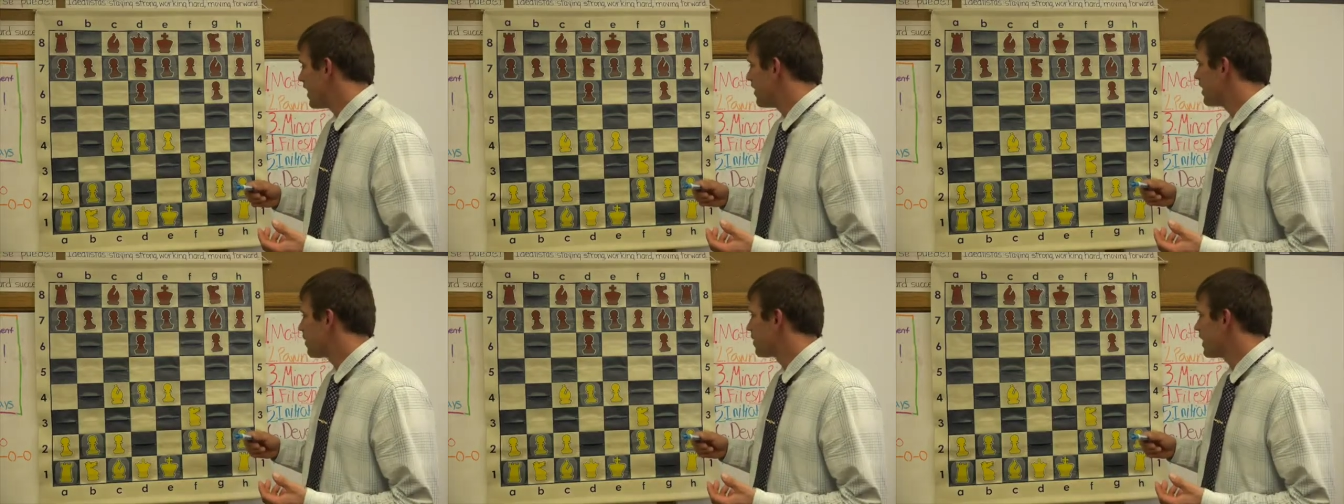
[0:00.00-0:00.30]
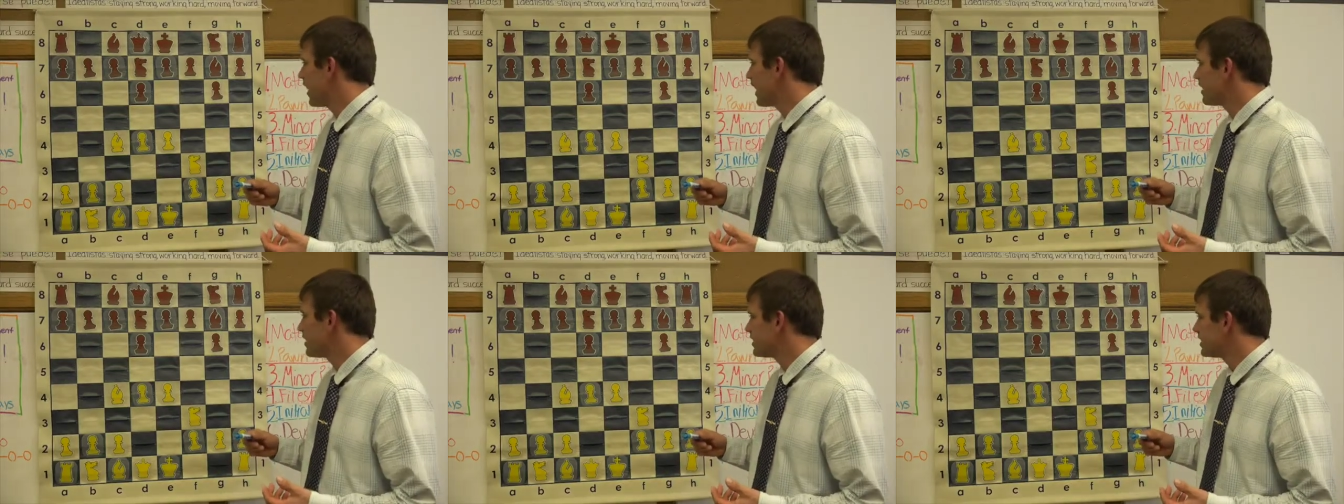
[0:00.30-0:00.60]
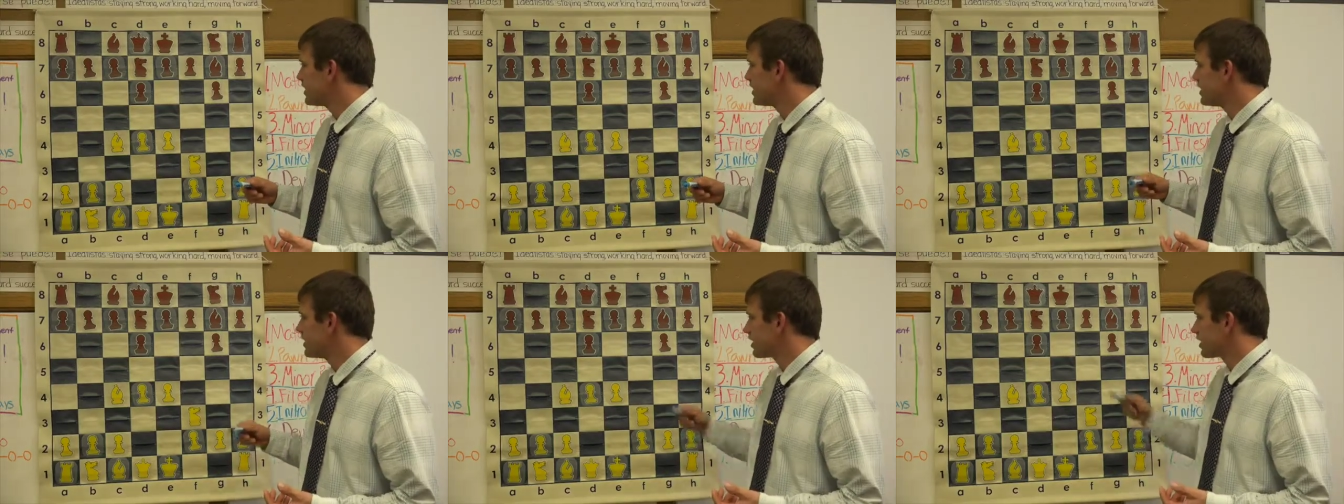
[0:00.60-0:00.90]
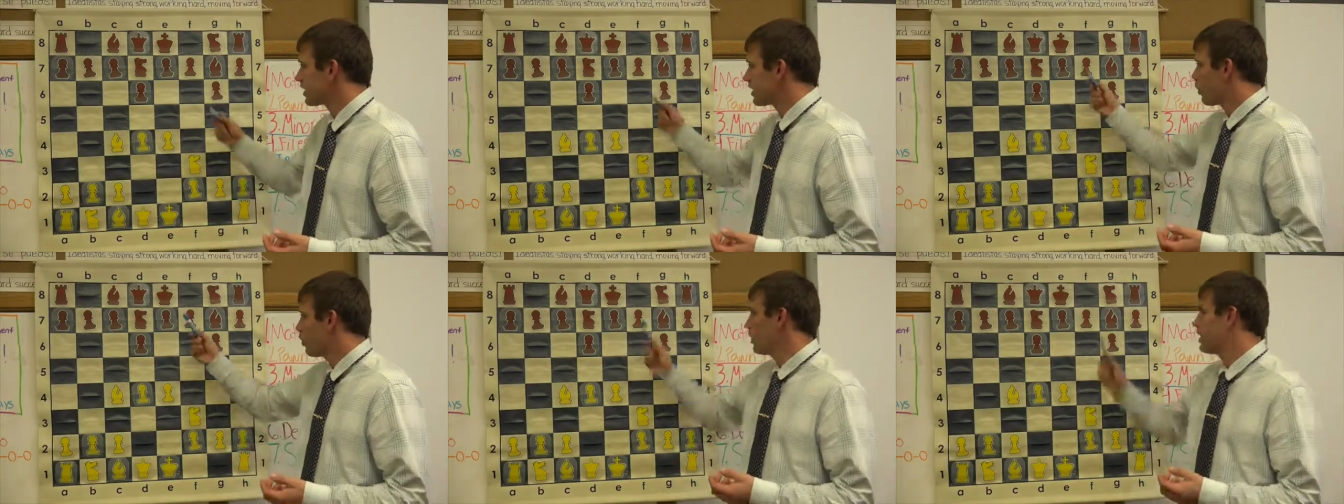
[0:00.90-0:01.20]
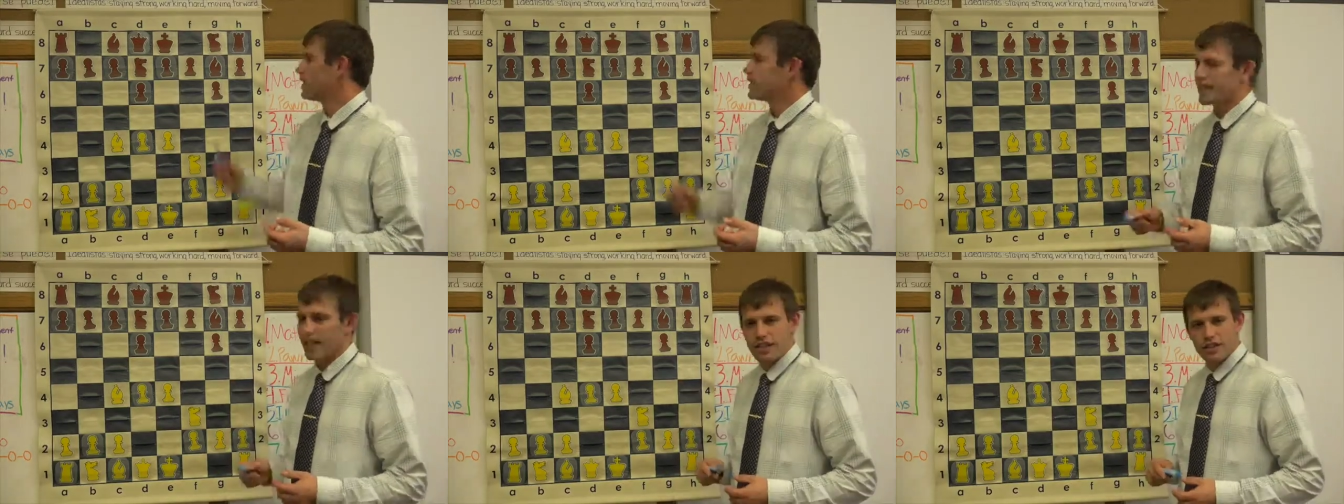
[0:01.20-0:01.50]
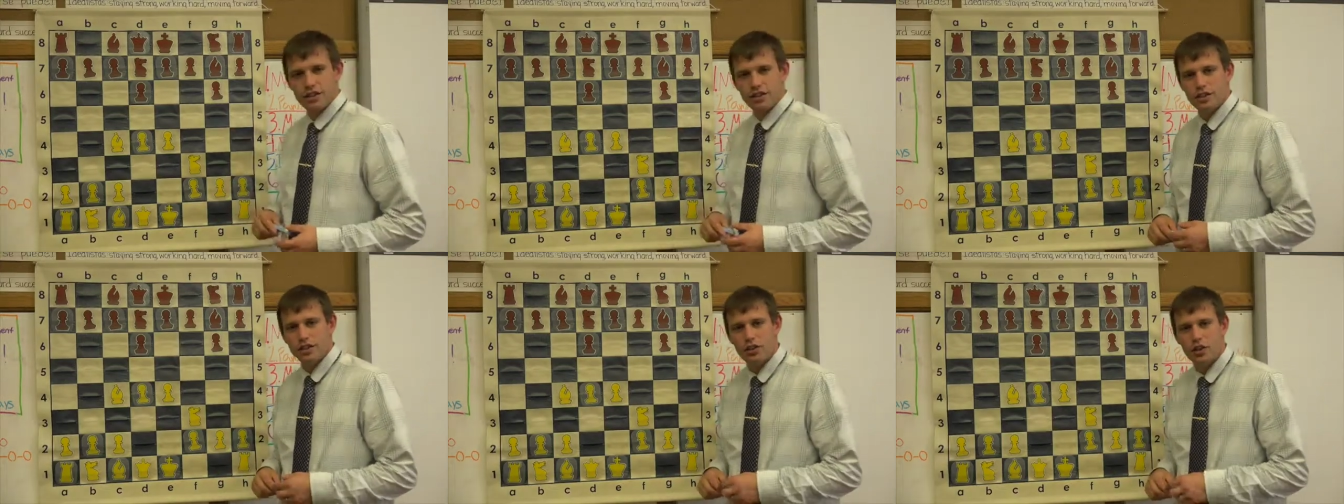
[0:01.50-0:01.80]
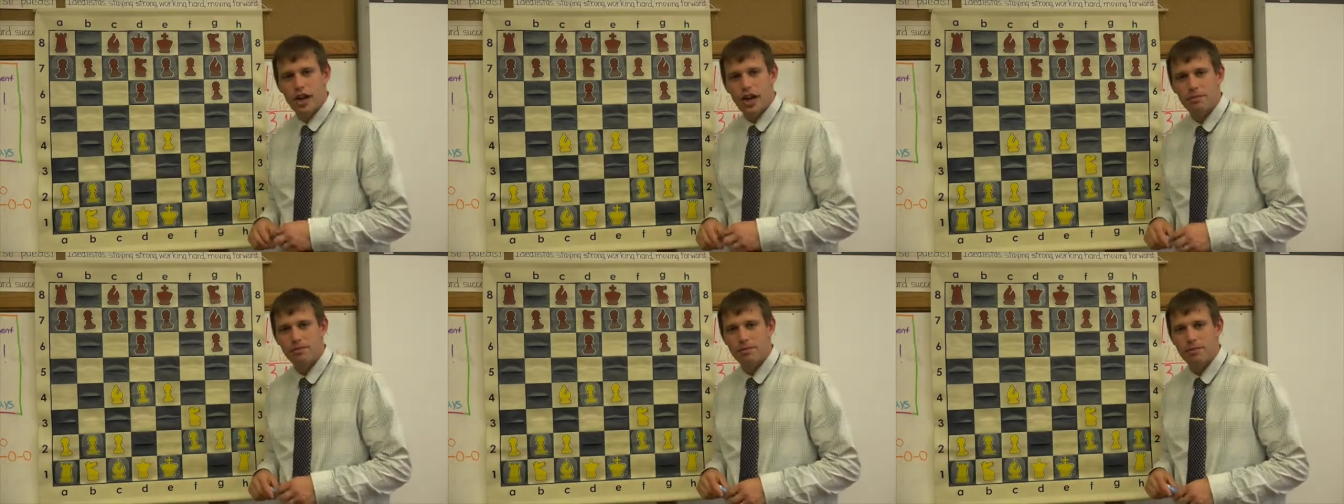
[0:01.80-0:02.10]
And then we had to see that the queen is actually
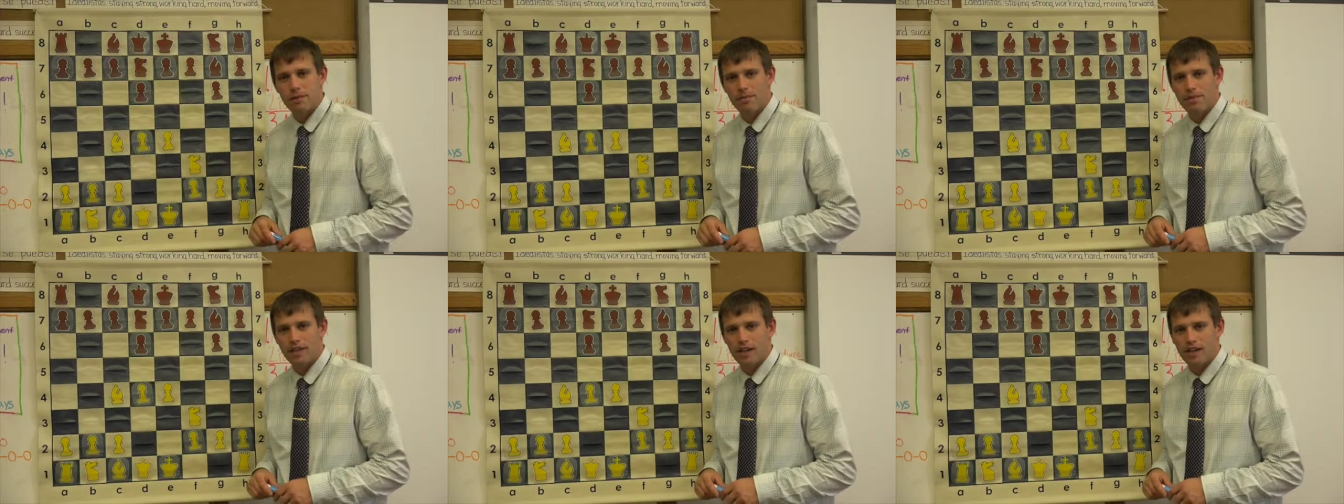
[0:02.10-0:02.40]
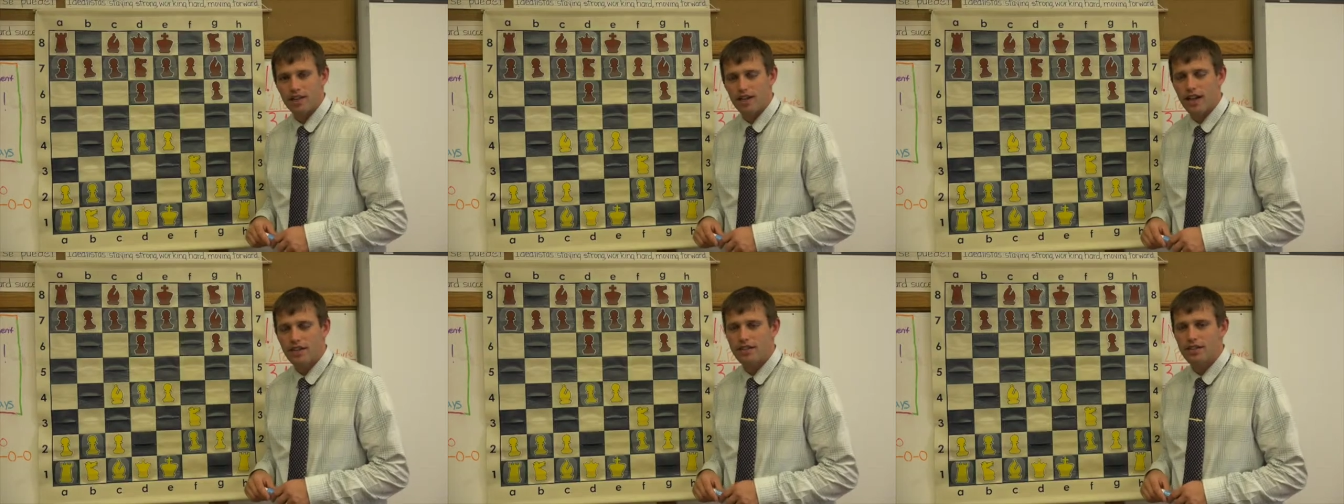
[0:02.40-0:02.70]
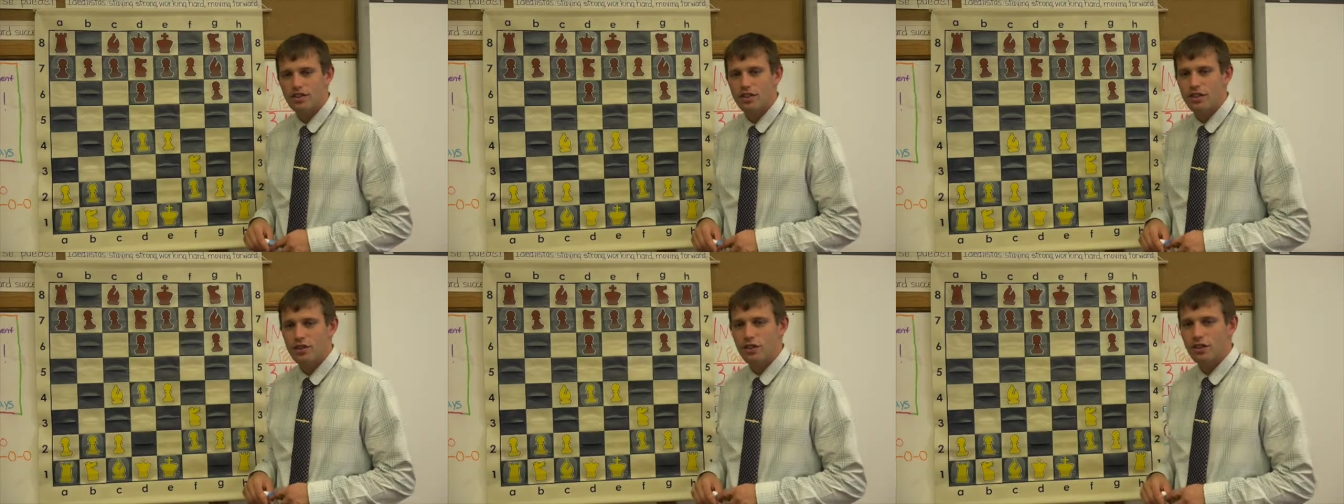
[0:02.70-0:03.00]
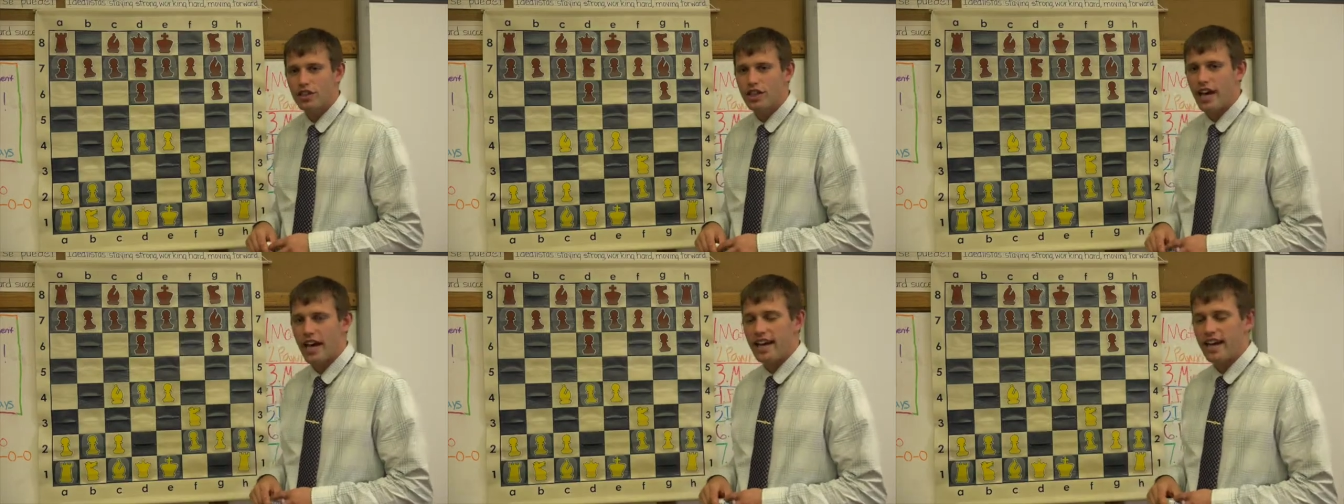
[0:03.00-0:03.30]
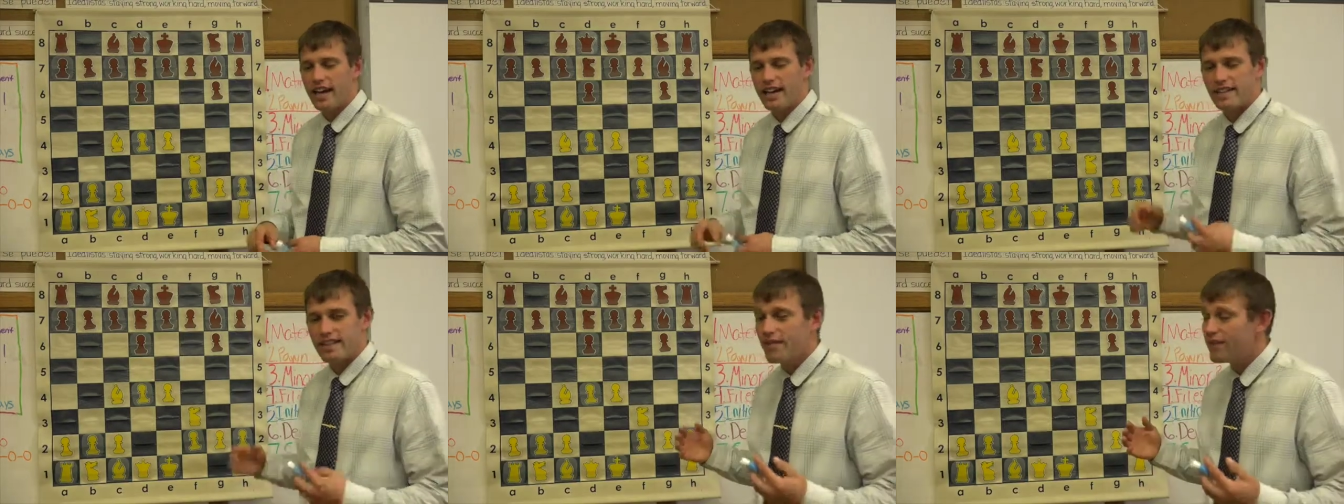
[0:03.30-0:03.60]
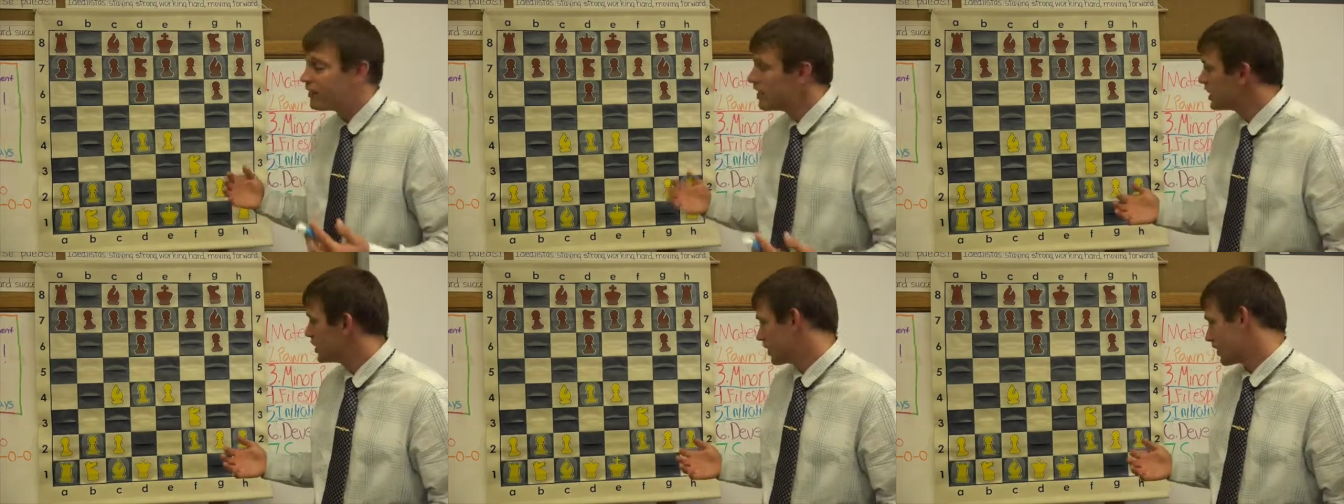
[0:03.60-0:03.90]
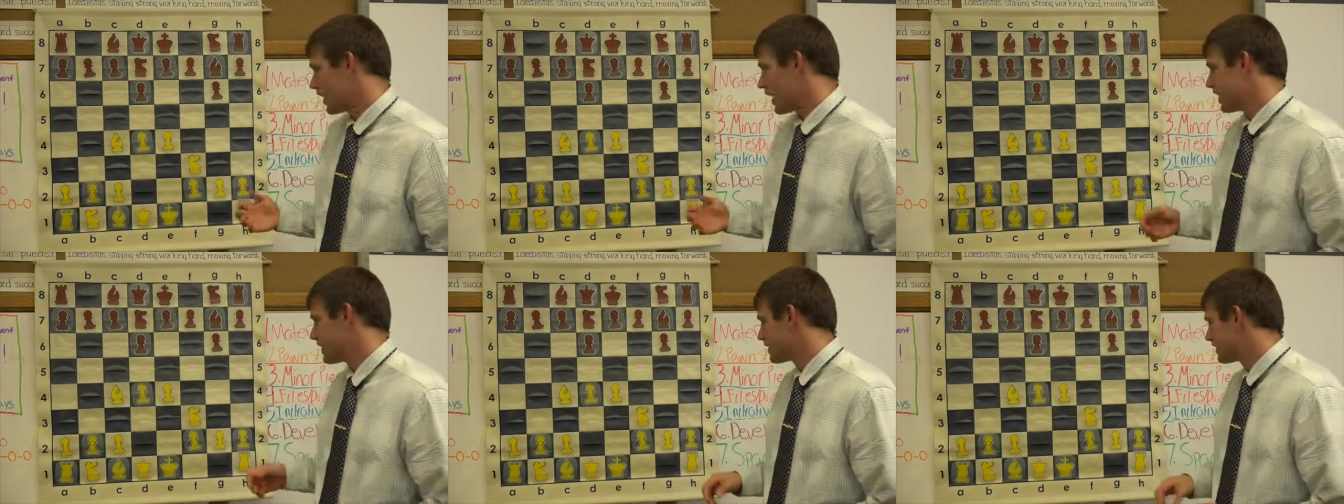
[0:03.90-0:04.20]
trapped up there. Lots to look at and to
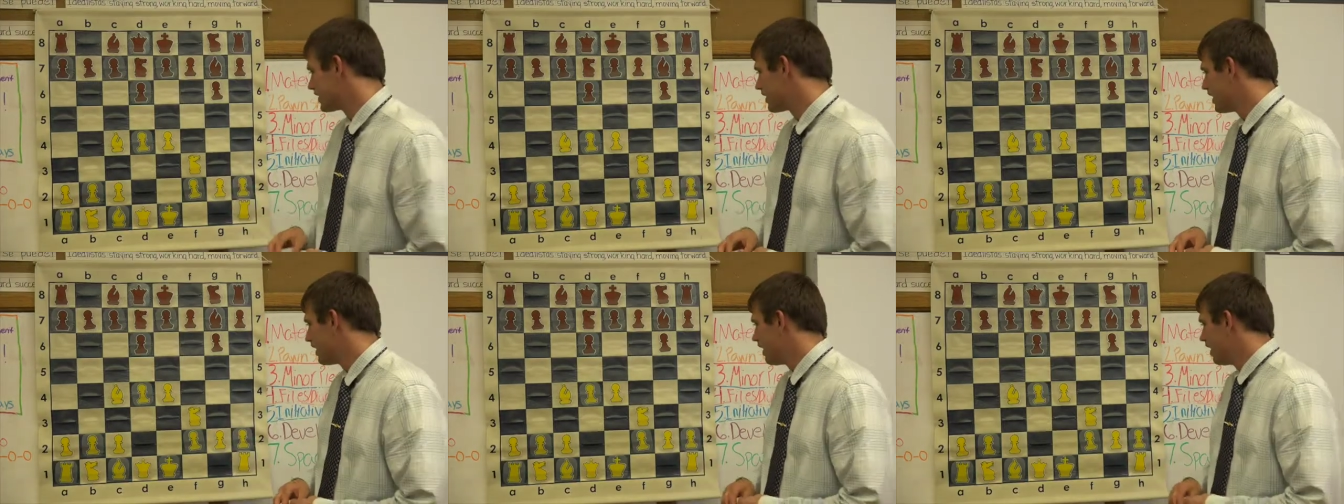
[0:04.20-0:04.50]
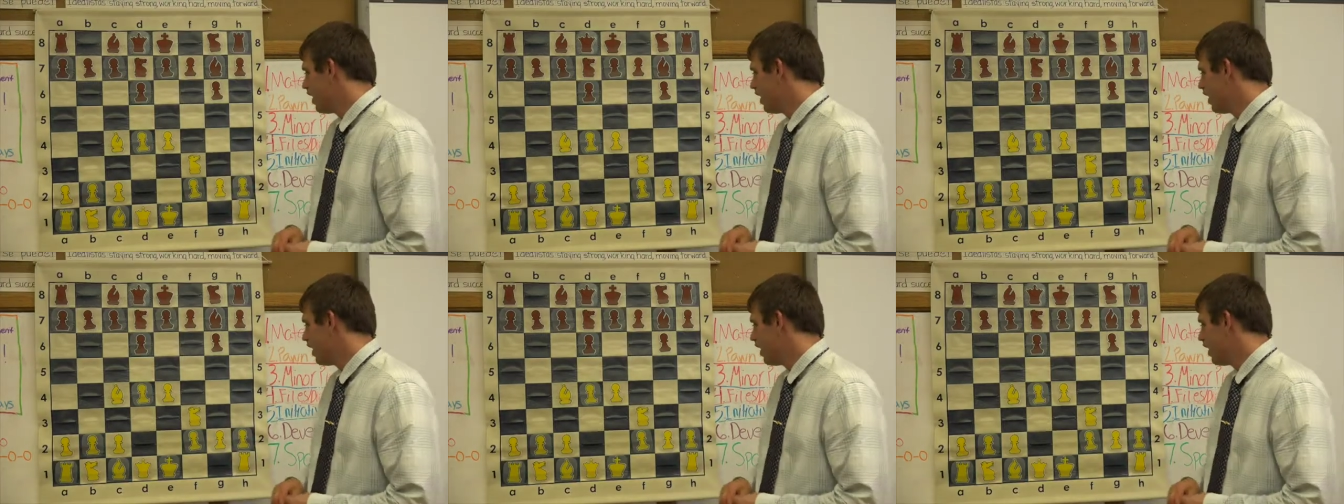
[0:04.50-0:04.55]
visualize.